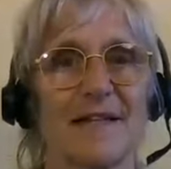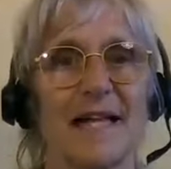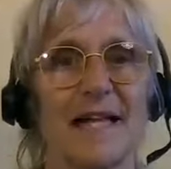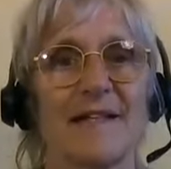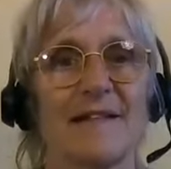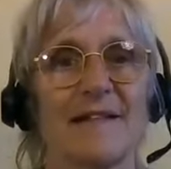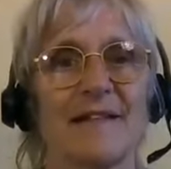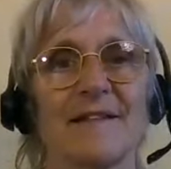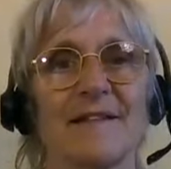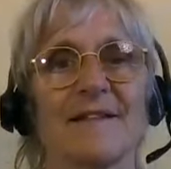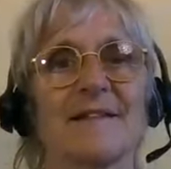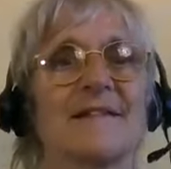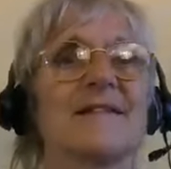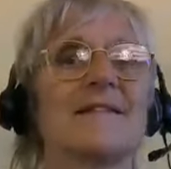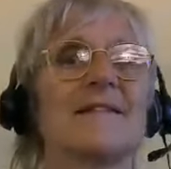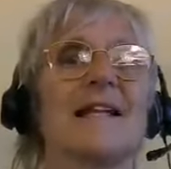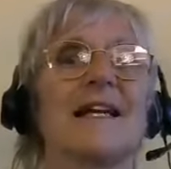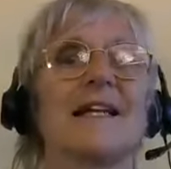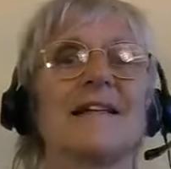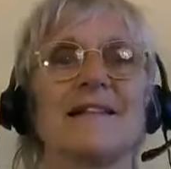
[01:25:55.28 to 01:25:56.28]
then
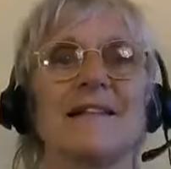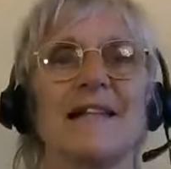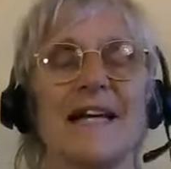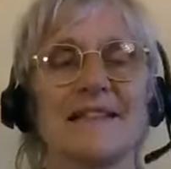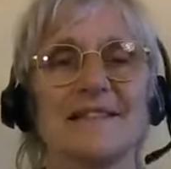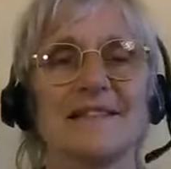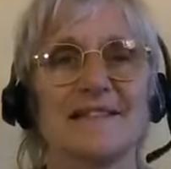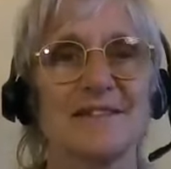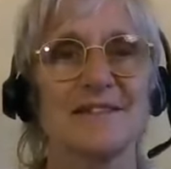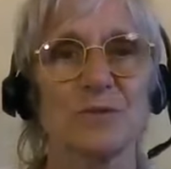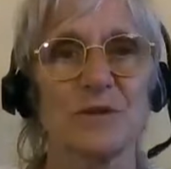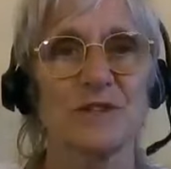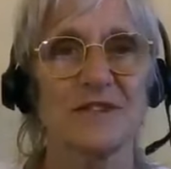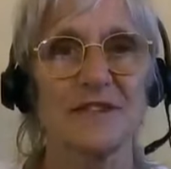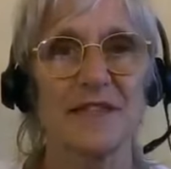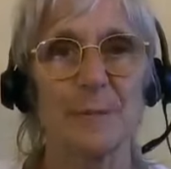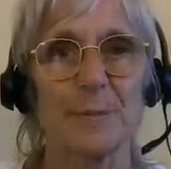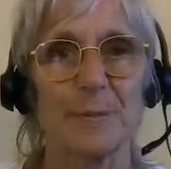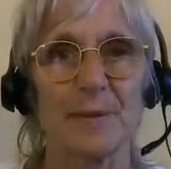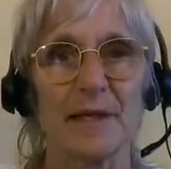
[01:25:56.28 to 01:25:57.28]
then that's
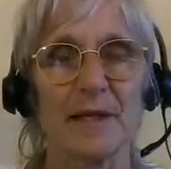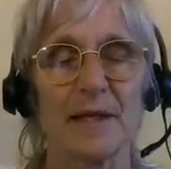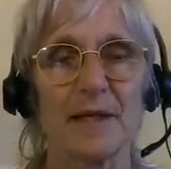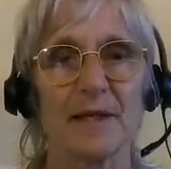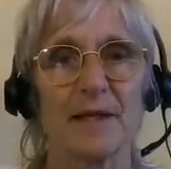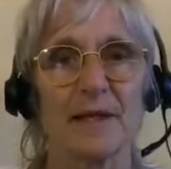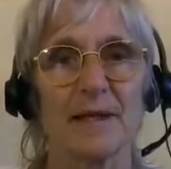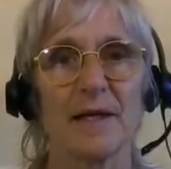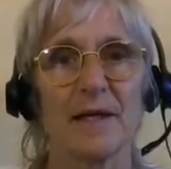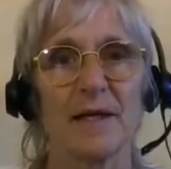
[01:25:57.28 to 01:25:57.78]
what's happening.